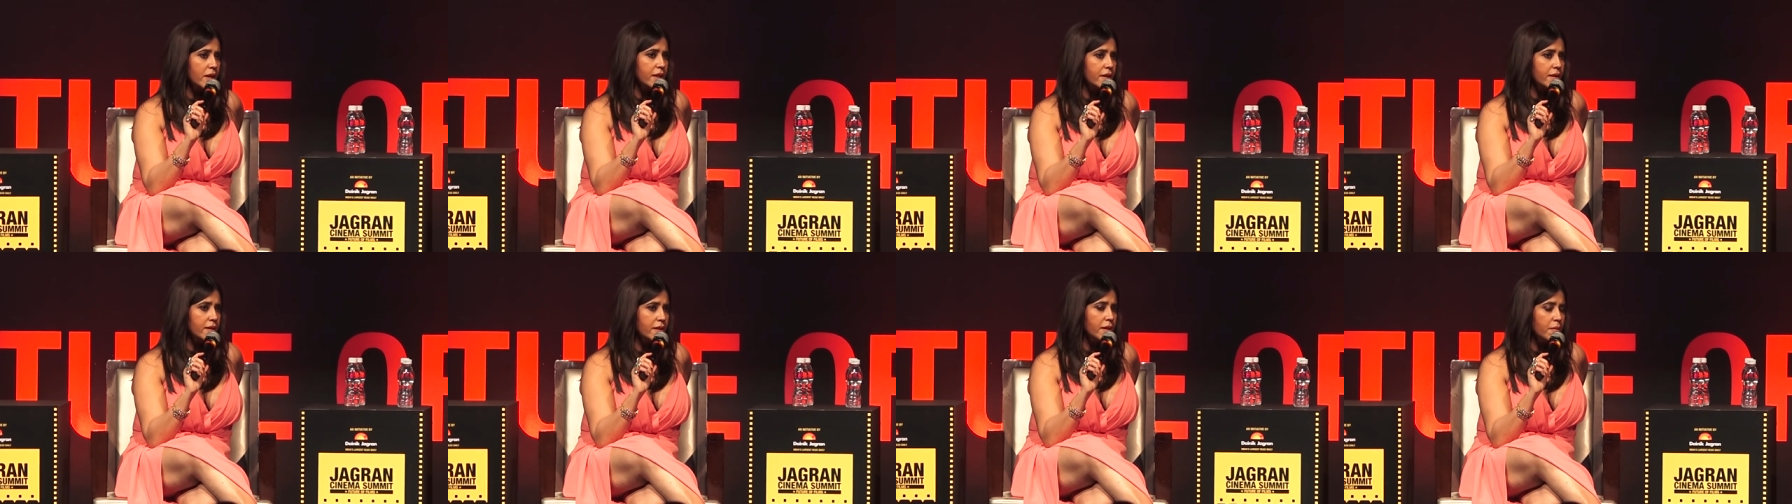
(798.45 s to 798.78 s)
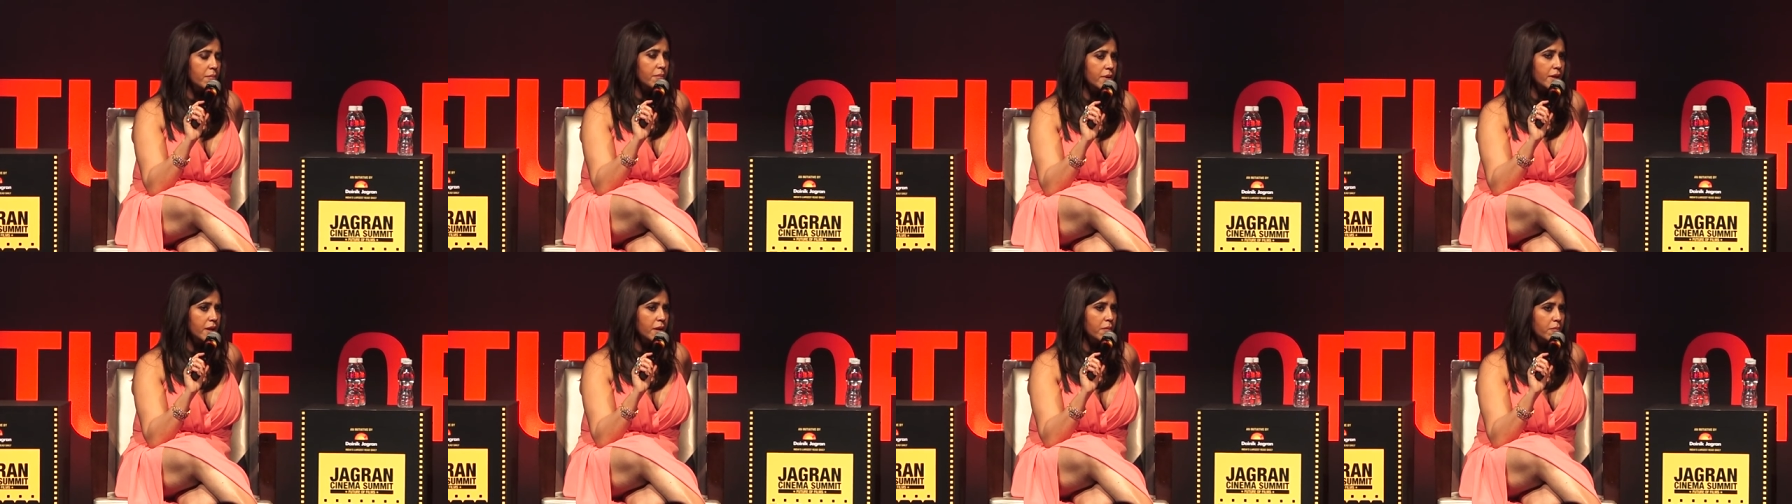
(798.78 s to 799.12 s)
and they
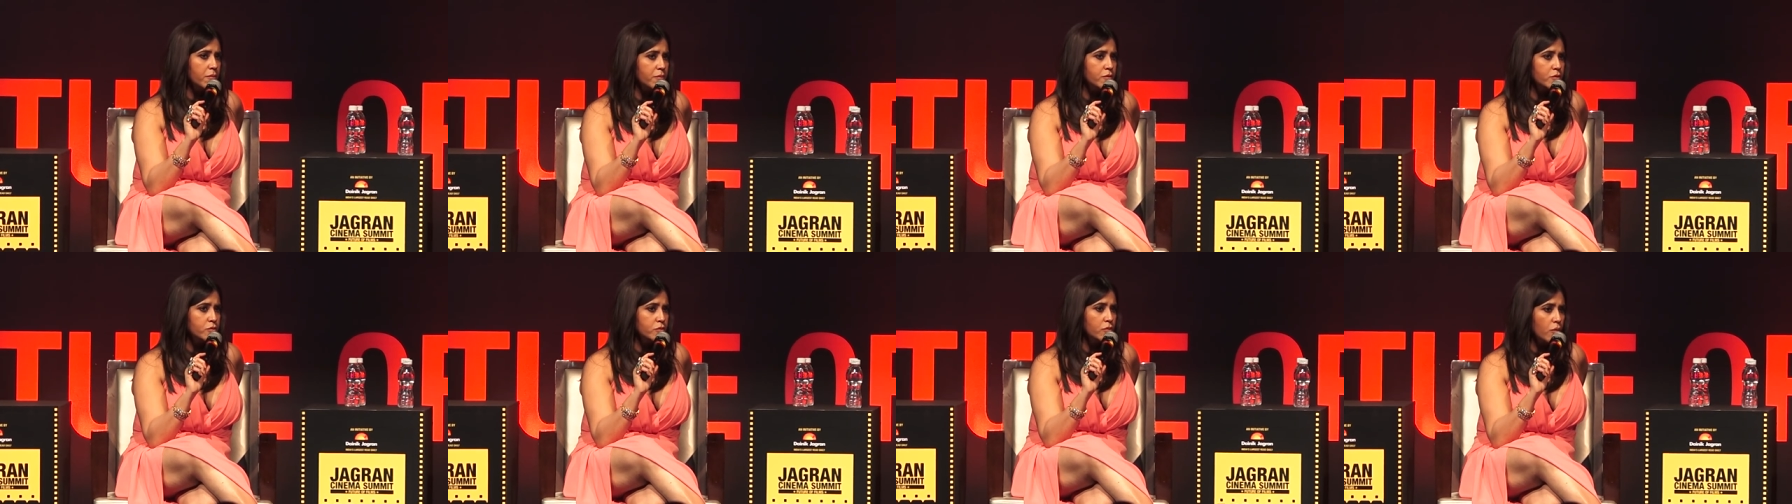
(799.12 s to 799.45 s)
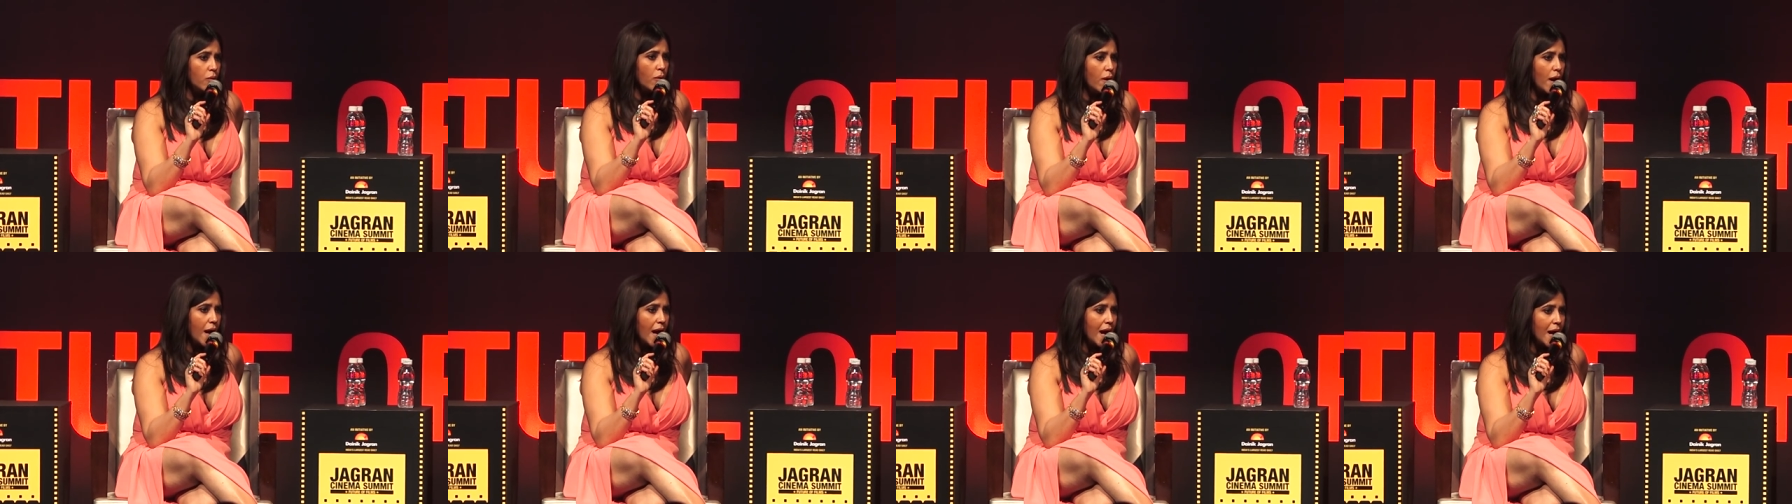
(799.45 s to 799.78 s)
become
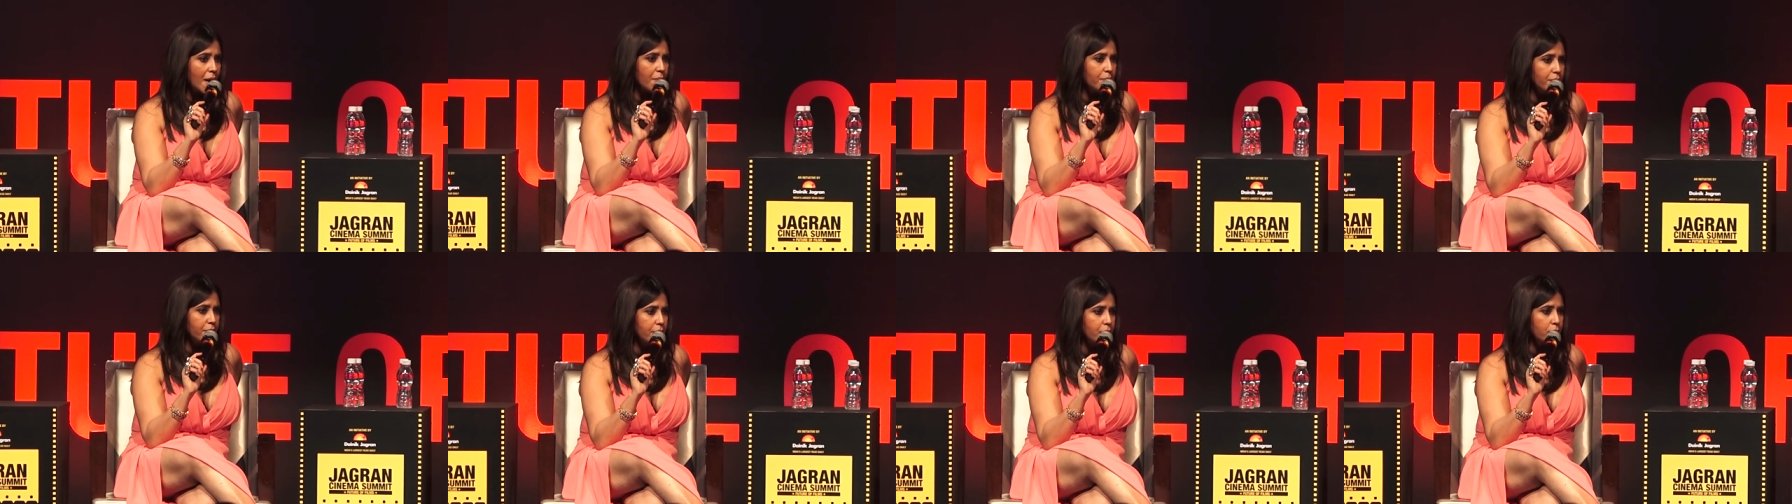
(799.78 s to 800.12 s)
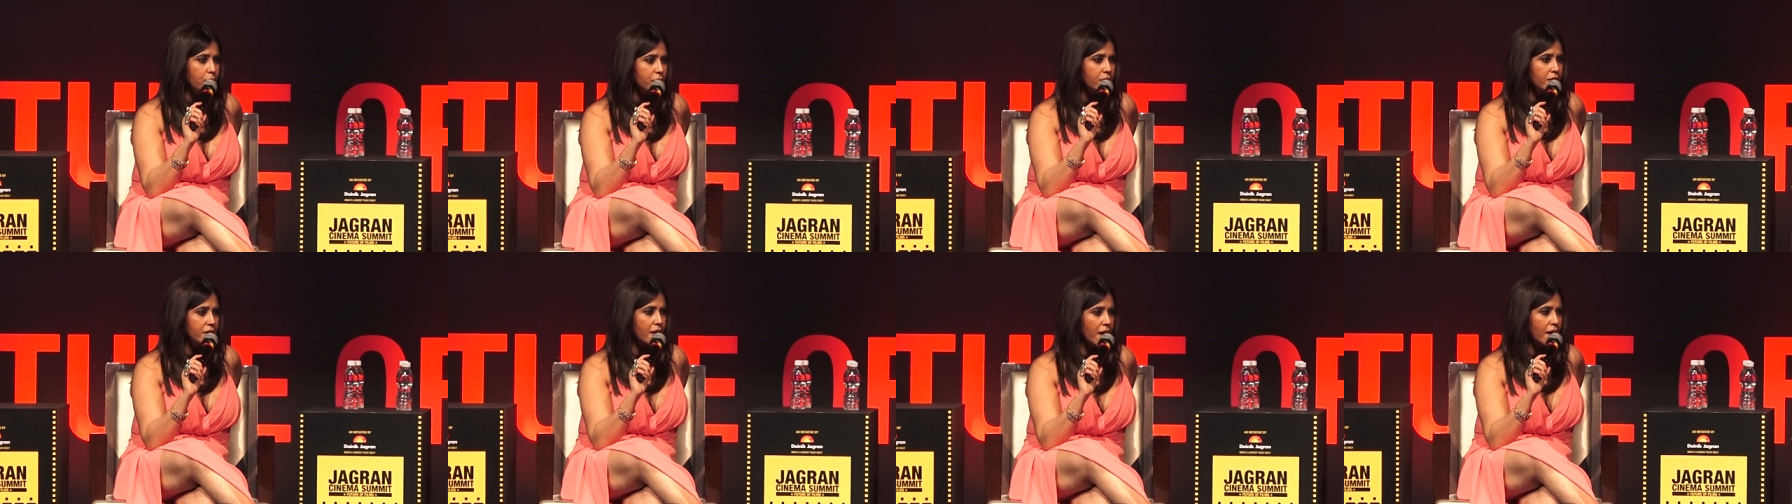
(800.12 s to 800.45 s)
so happy
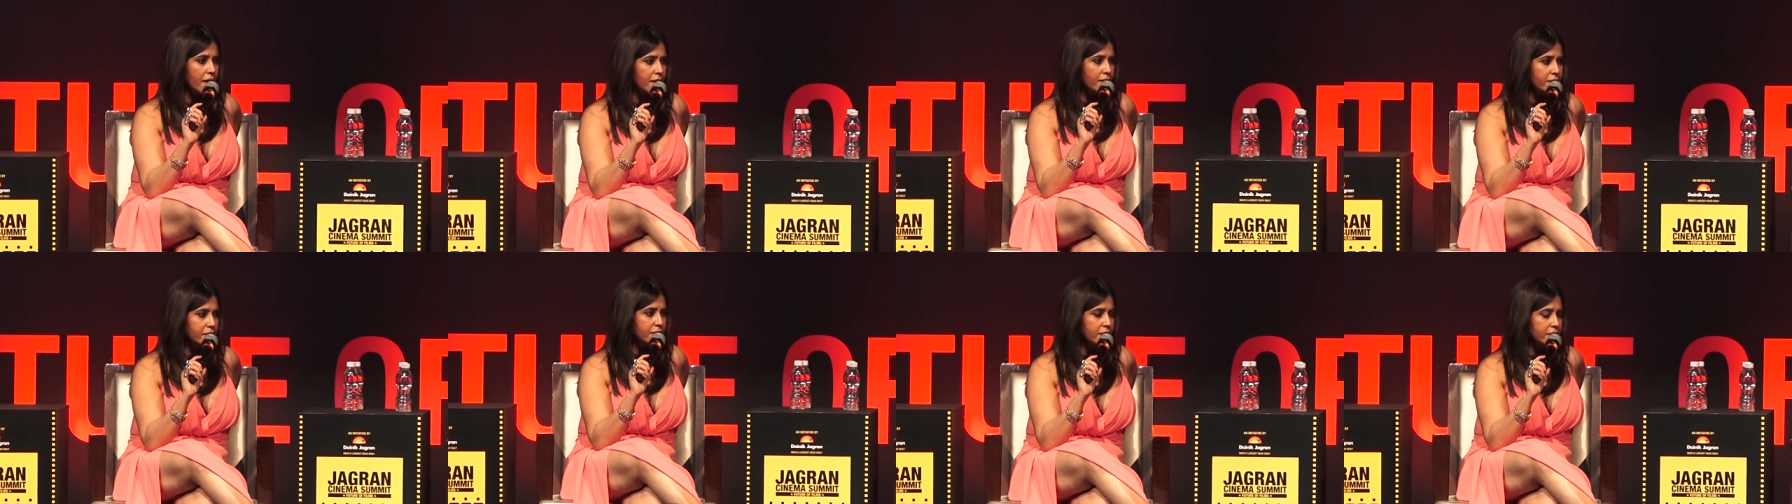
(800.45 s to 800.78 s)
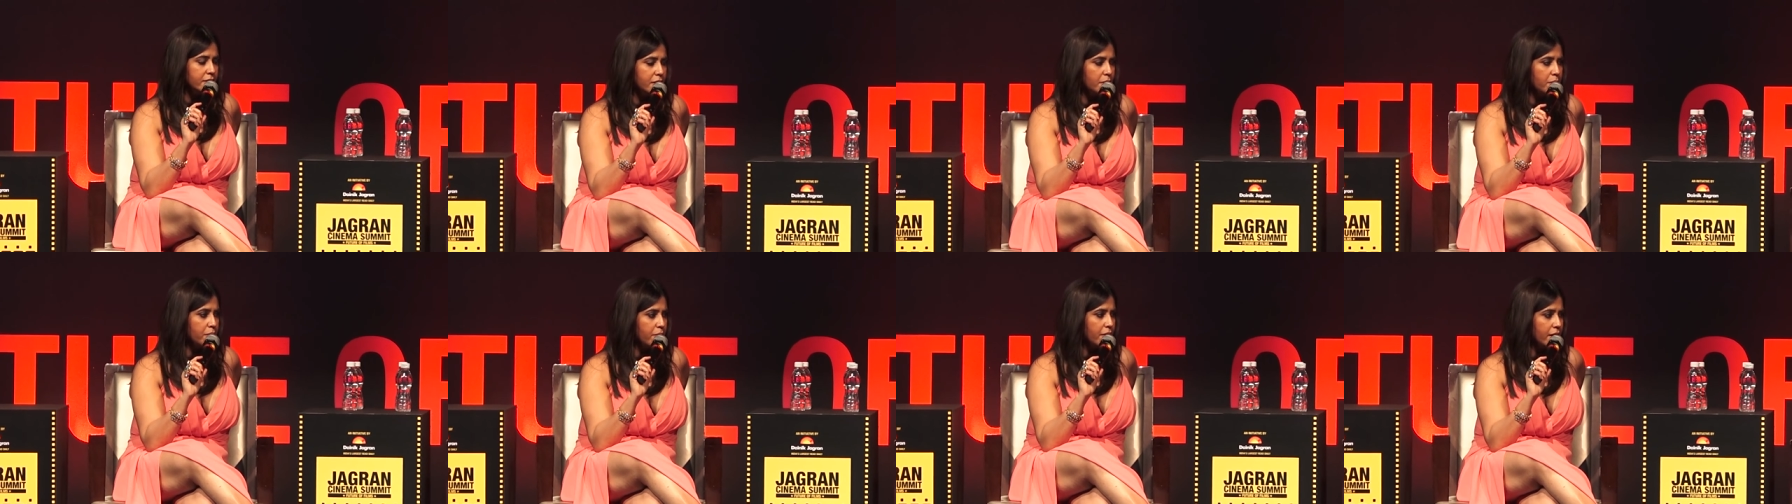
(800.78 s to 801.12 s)
with the character
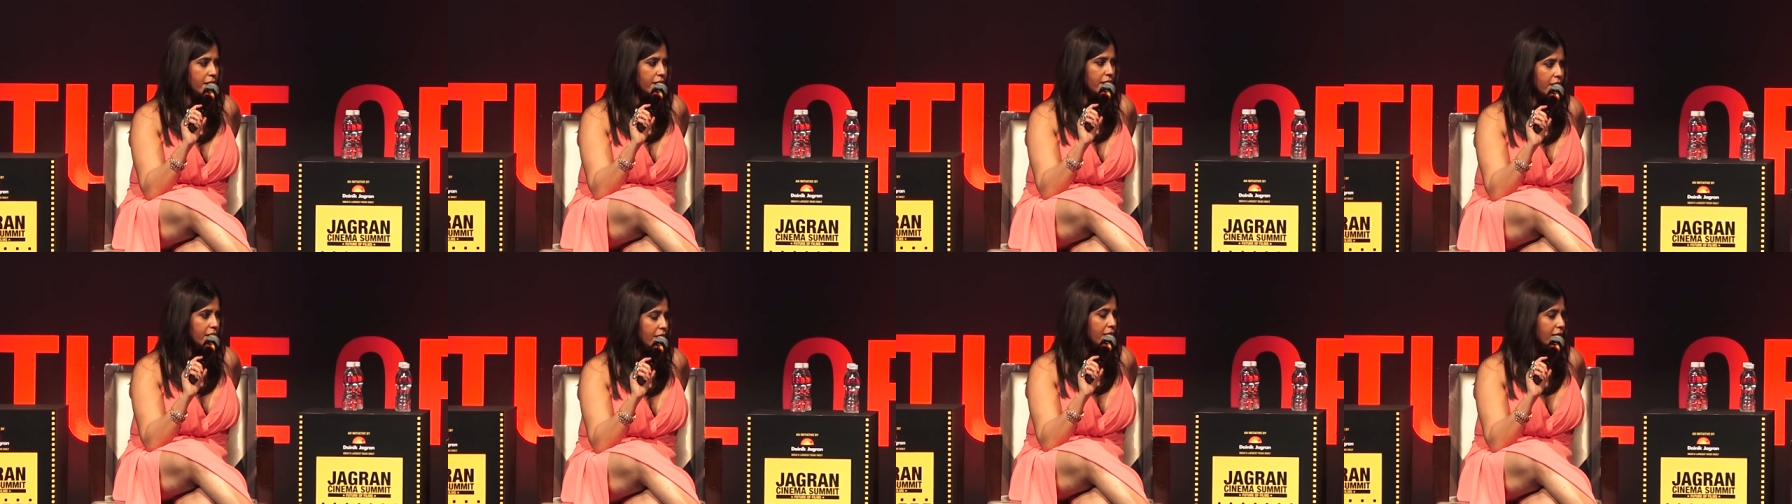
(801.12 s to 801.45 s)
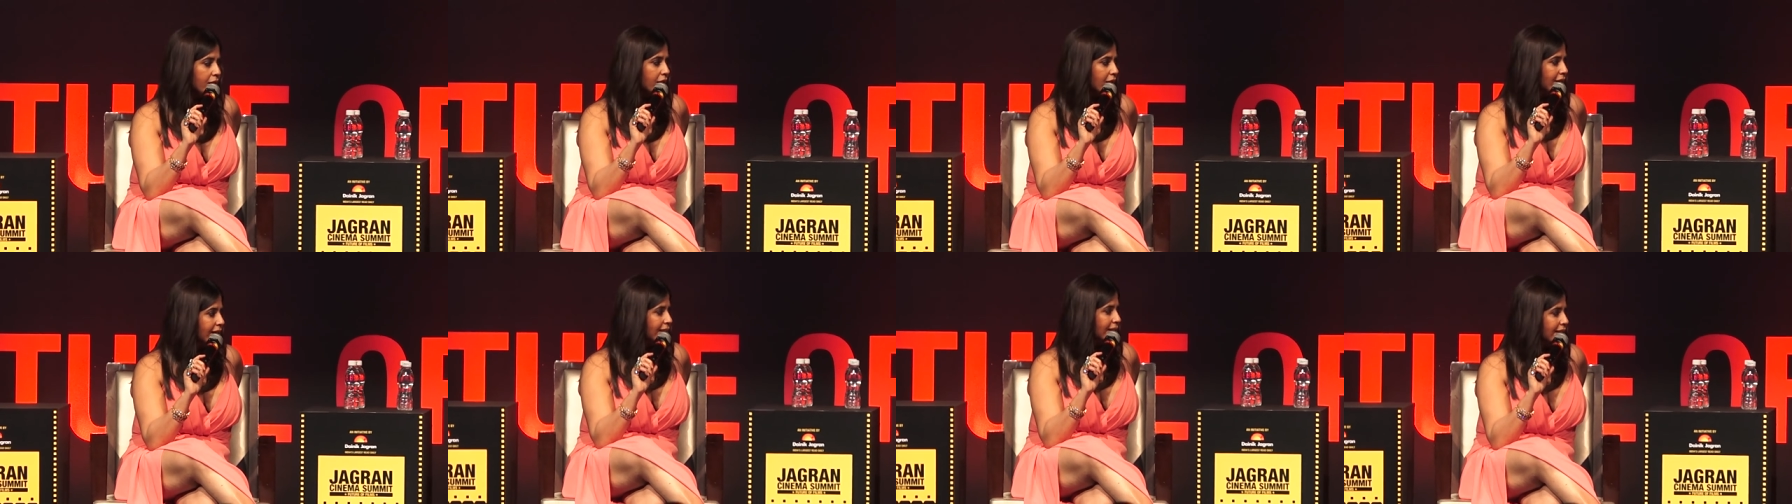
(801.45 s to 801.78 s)
that they're playing
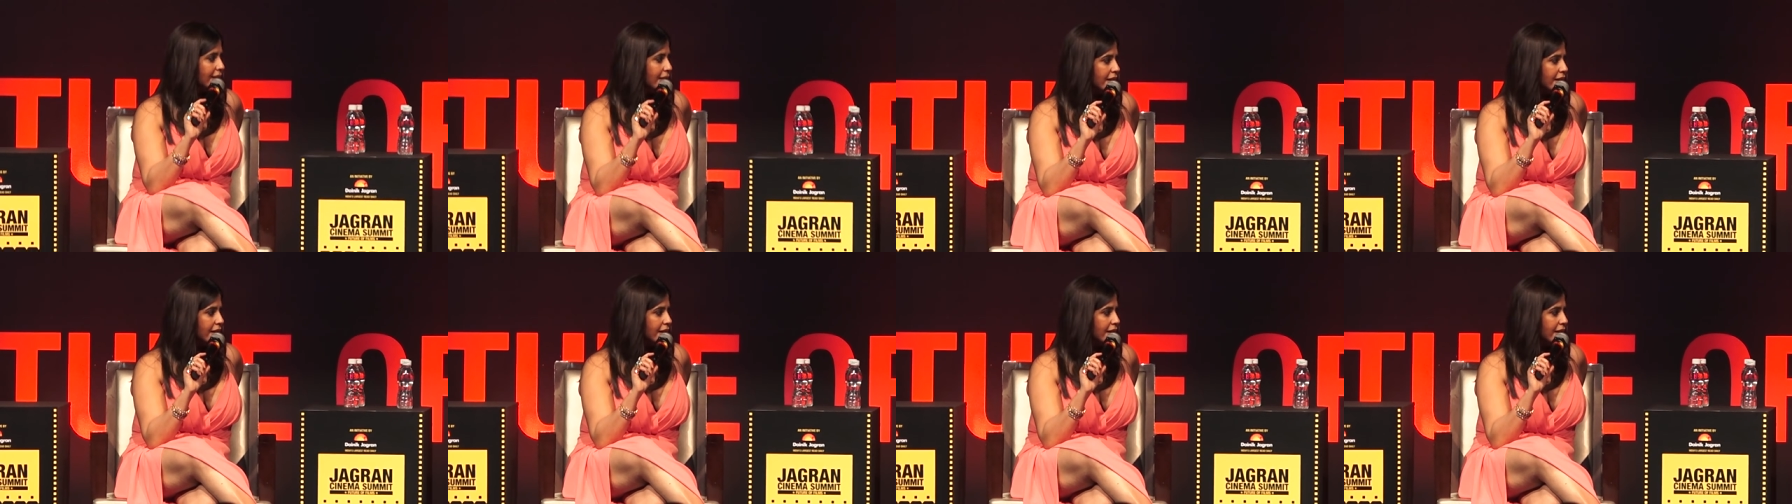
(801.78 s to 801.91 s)
mm.